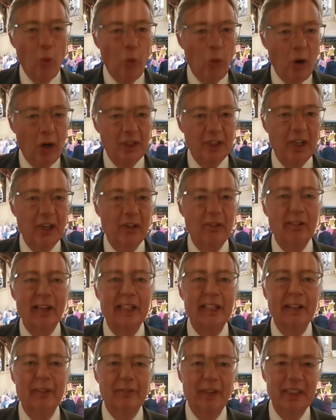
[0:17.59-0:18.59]
What a
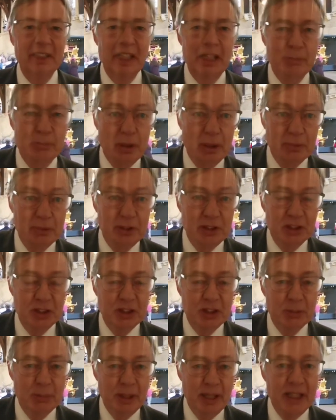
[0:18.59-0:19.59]
great event it
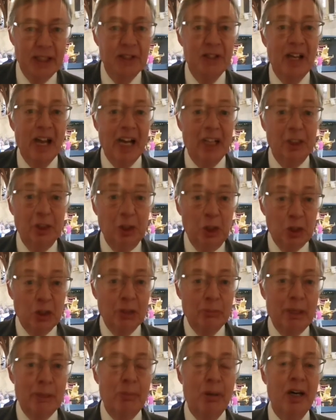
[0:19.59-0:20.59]
promises to be. And you
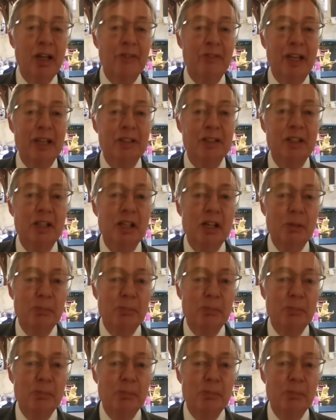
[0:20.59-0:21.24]
could be part of it,